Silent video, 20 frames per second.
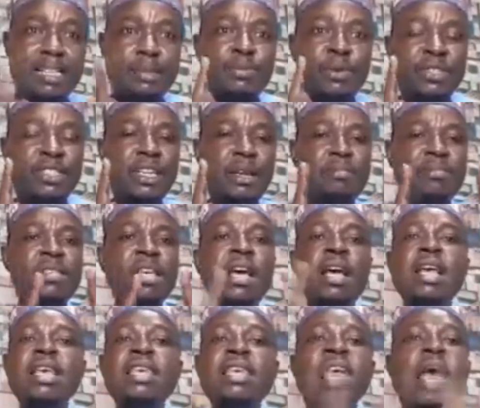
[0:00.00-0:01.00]
as Muslims,
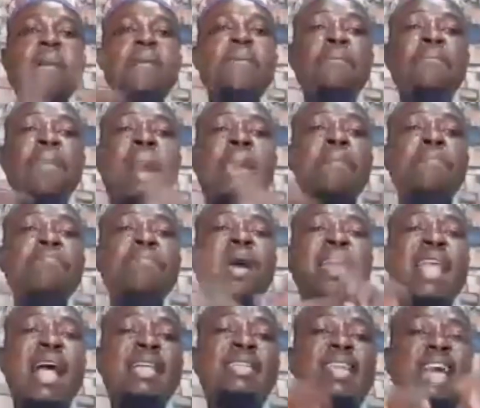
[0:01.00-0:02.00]
yem bam
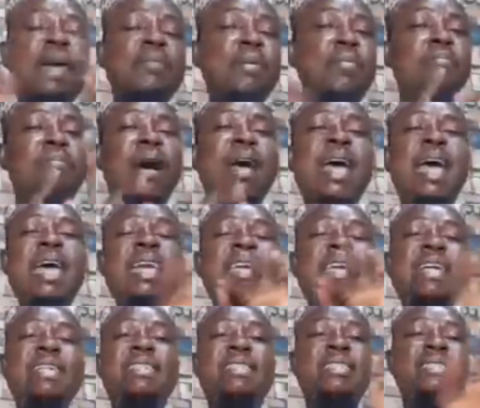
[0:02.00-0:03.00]
benya time ma
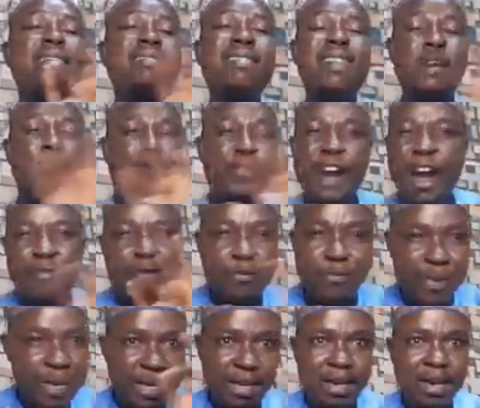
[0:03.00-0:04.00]
any refraf
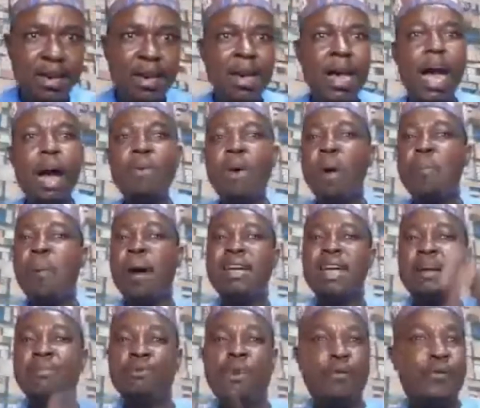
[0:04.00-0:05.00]
bi our
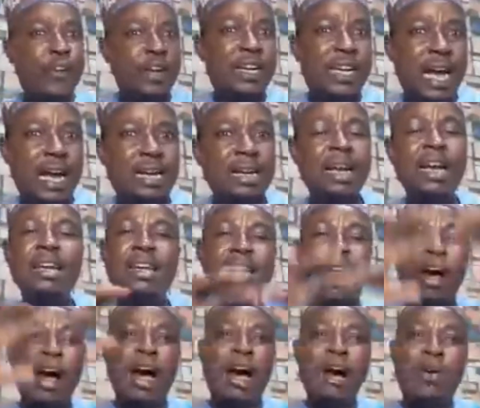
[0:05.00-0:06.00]
bottom of Finland.
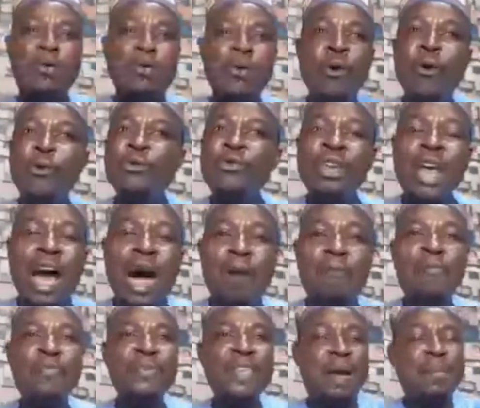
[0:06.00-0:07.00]
Now yeah,